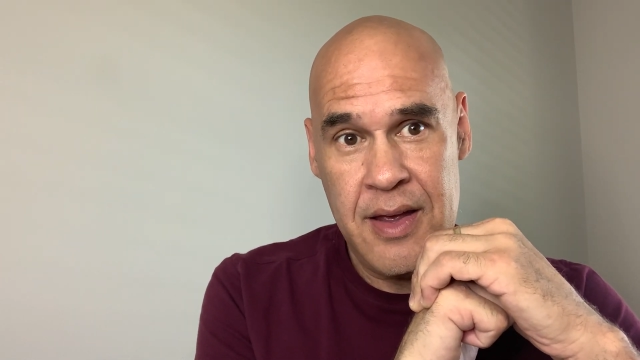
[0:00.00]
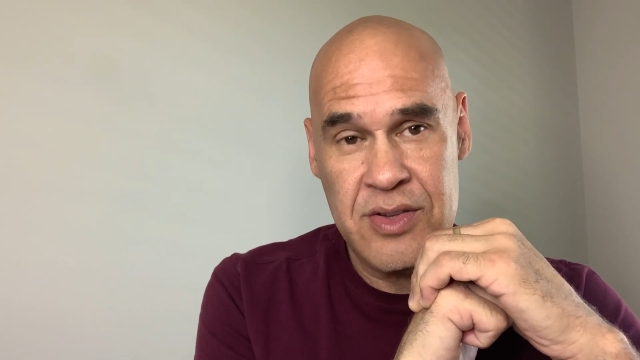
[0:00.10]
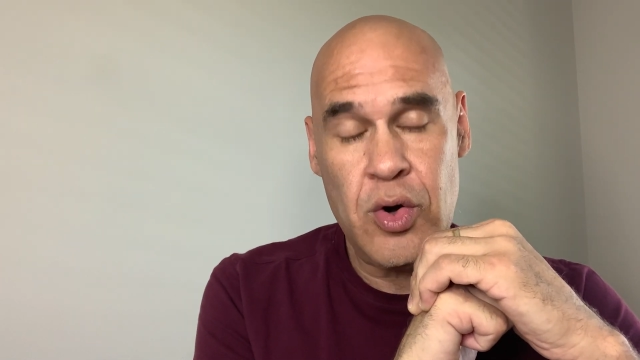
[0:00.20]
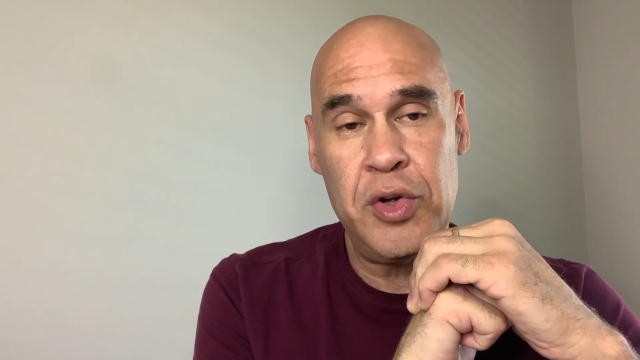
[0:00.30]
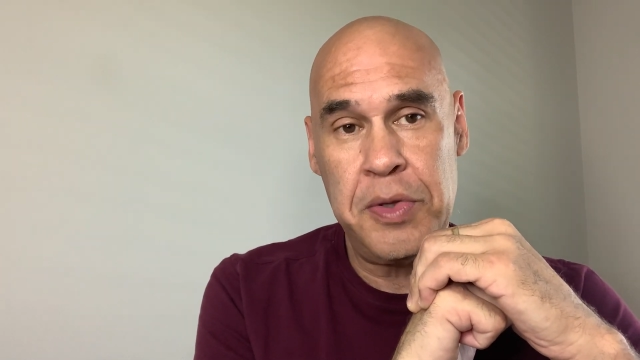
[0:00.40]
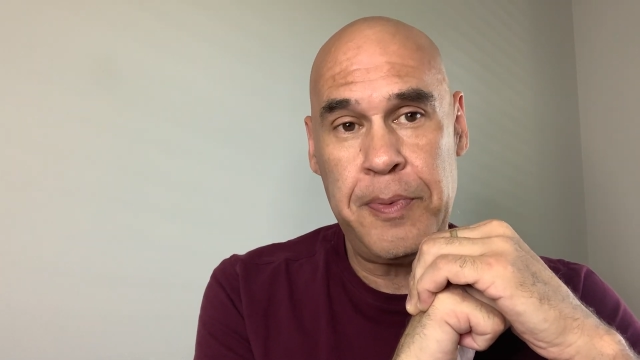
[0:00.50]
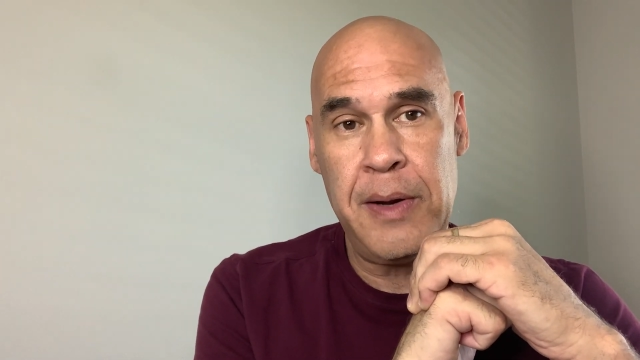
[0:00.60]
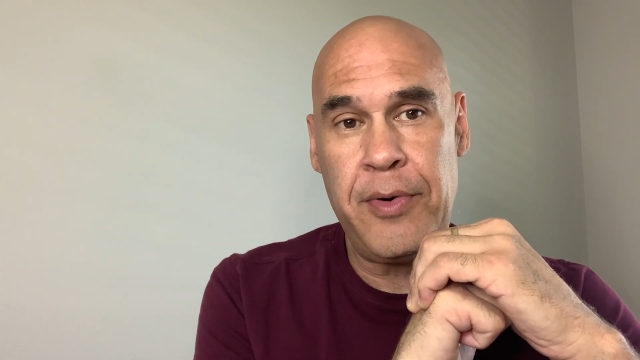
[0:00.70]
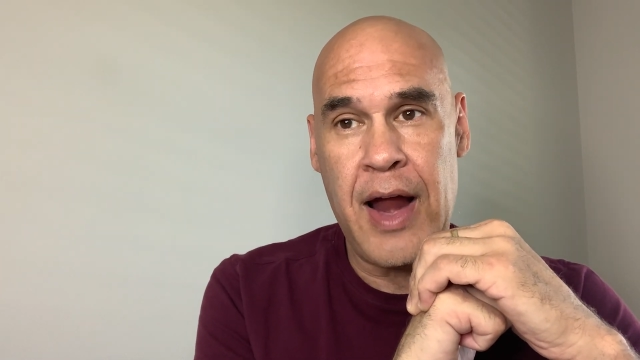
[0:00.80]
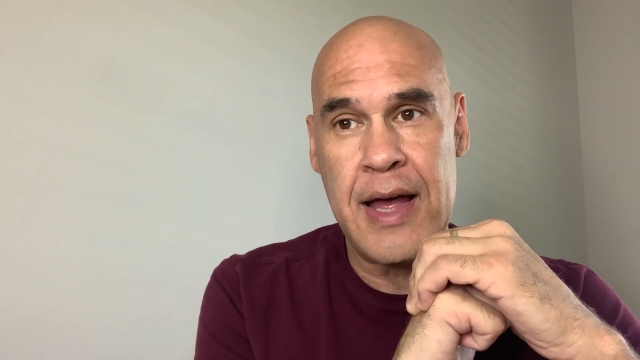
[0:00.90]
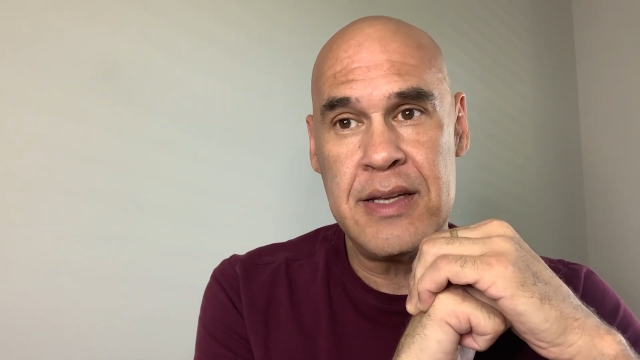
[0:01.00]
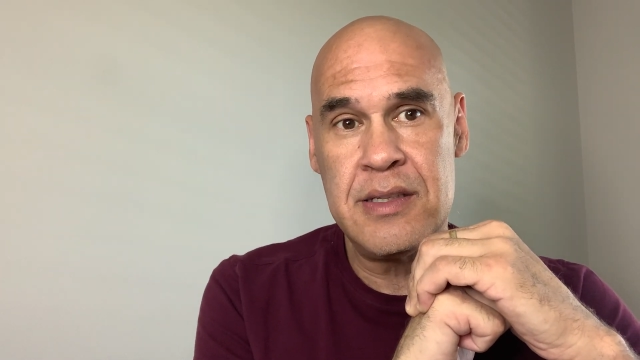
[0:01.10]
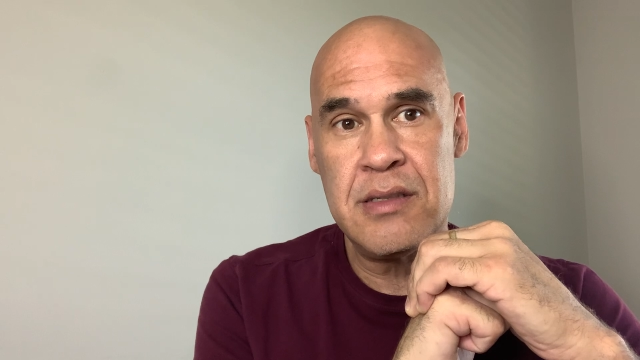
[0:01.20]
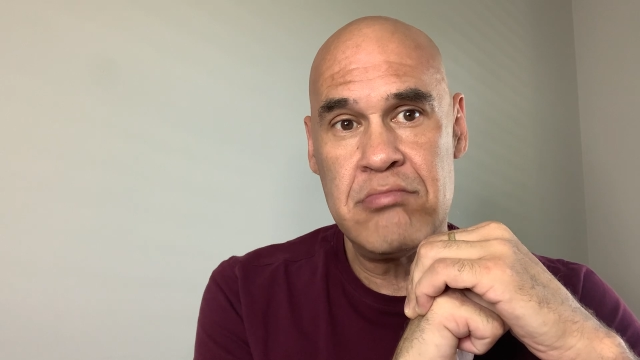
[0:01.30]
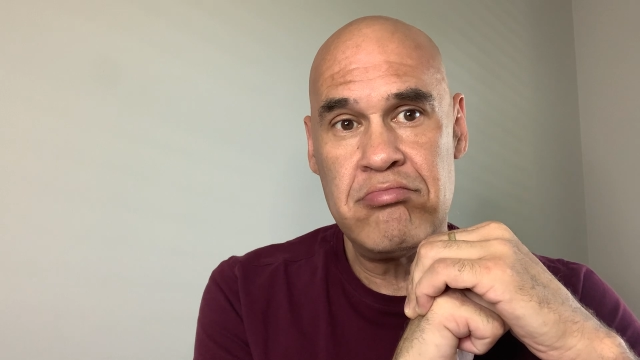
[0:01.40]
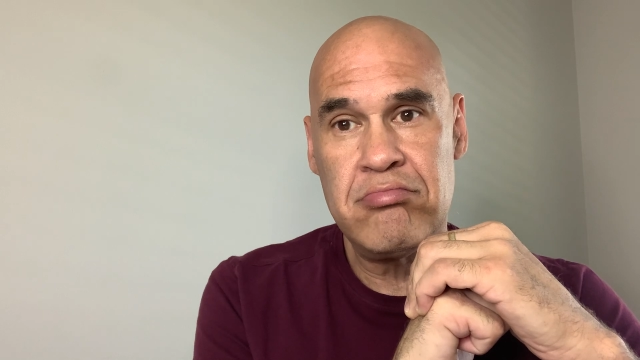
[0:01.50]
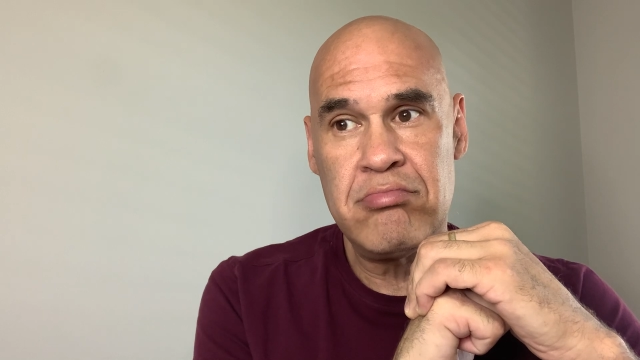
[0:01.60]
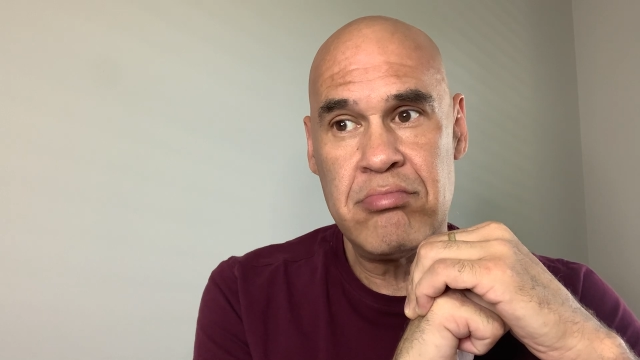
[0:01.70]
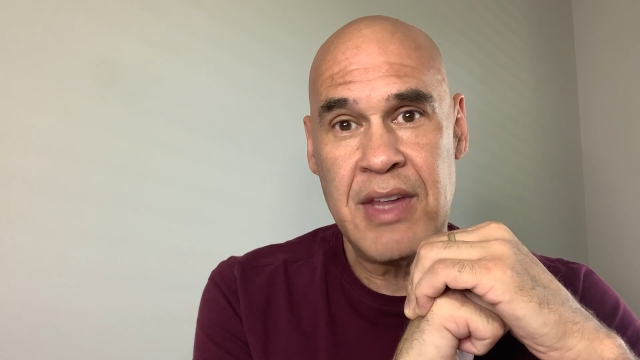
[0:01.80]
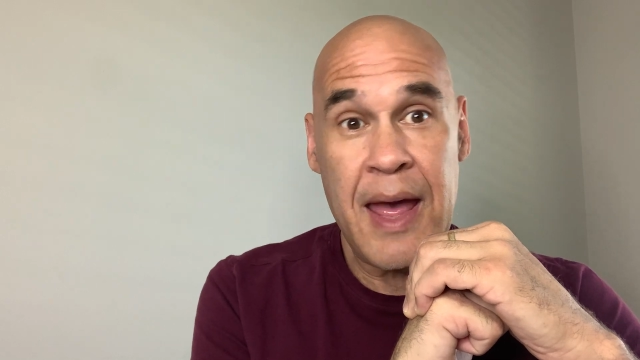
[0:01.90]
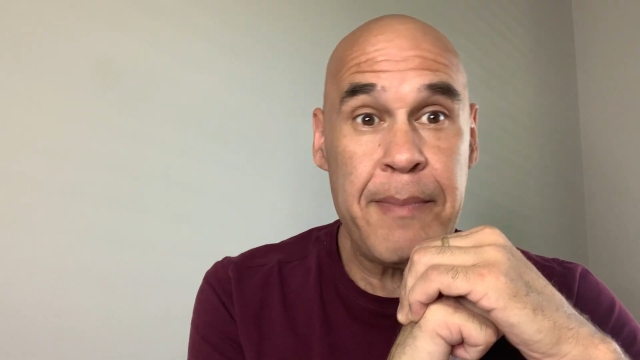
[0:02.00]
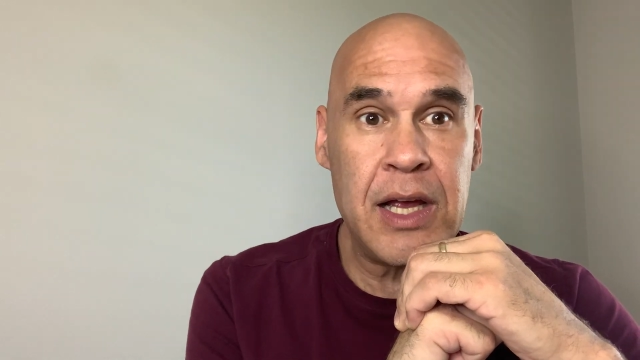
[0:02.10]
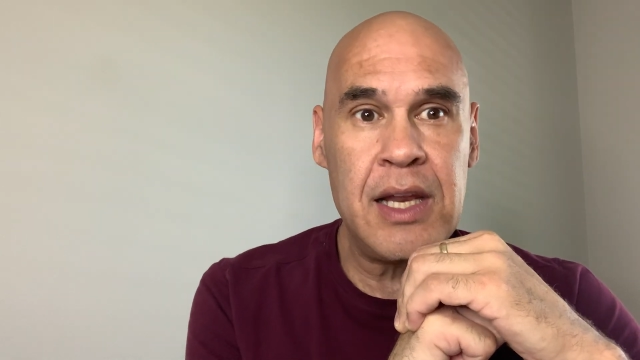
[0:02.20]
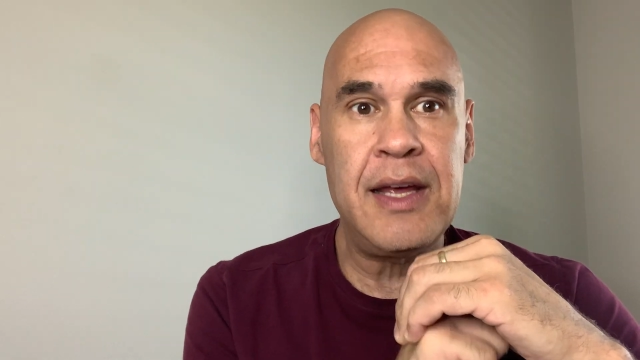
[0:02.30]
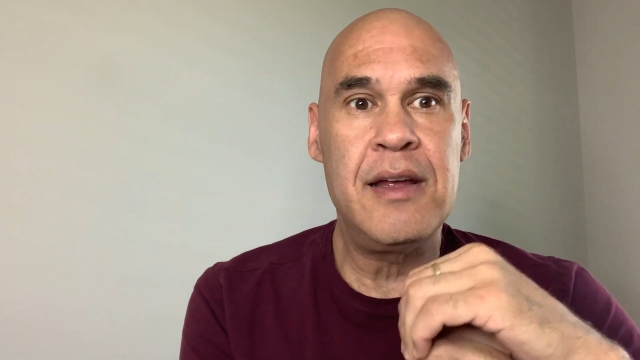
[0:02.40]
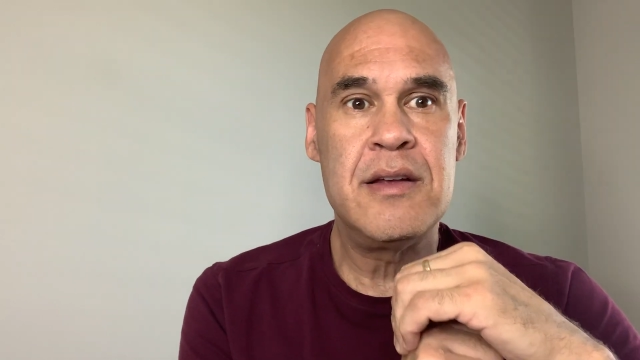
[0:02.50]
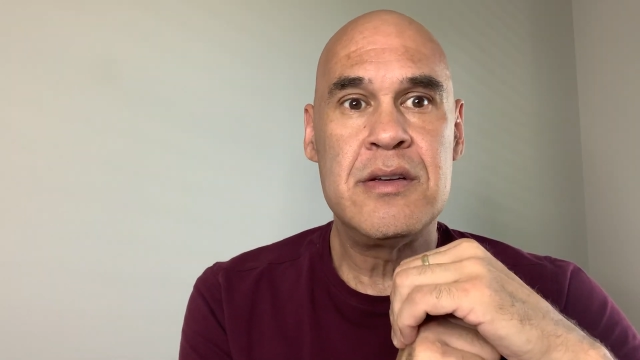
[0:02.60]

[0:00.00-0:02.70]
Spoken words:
is going to polymerize chemically.